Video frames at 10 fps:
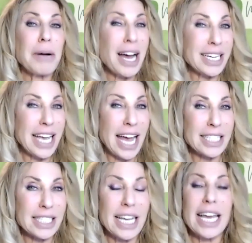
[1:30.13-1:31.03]

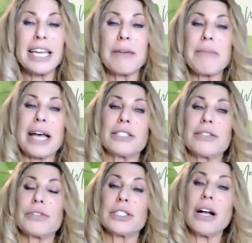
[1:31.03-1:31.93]
podcasts and get
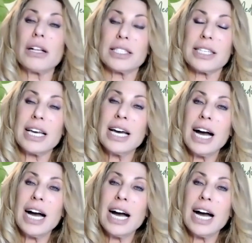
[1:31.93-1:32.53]
massive results.